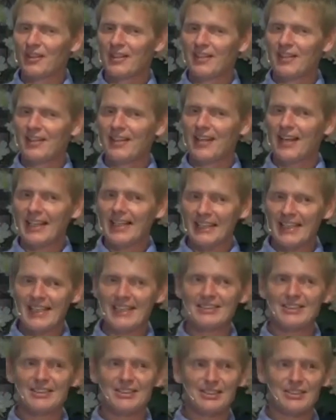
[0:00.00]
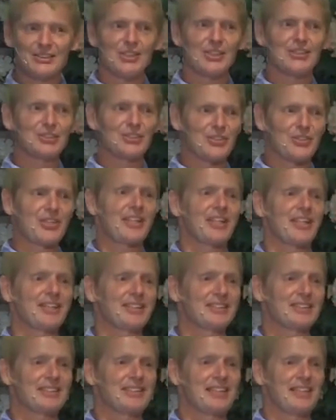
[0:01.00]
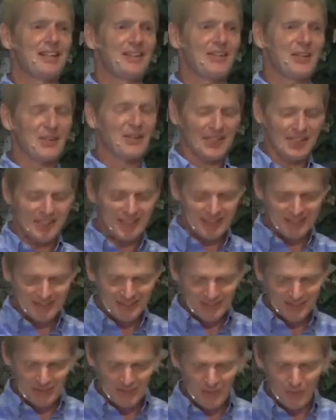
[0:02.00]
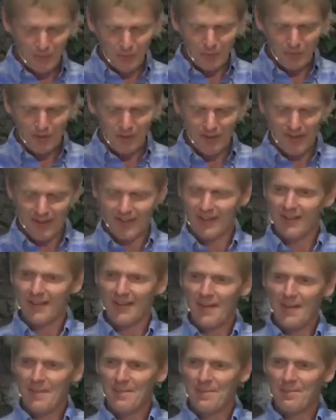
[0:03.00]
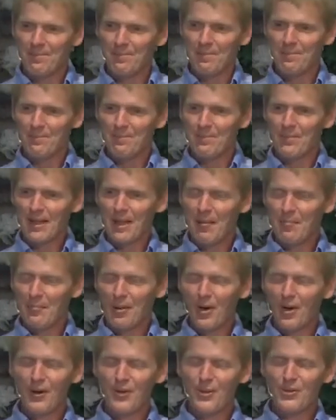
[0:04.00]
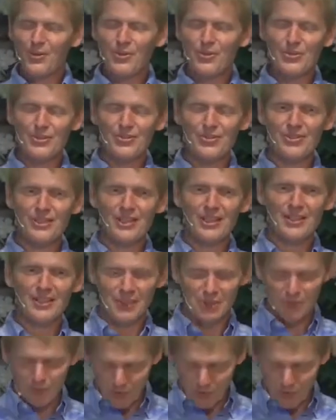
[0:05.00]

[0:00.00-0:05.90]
Against such things, there is no law. Paul uses this word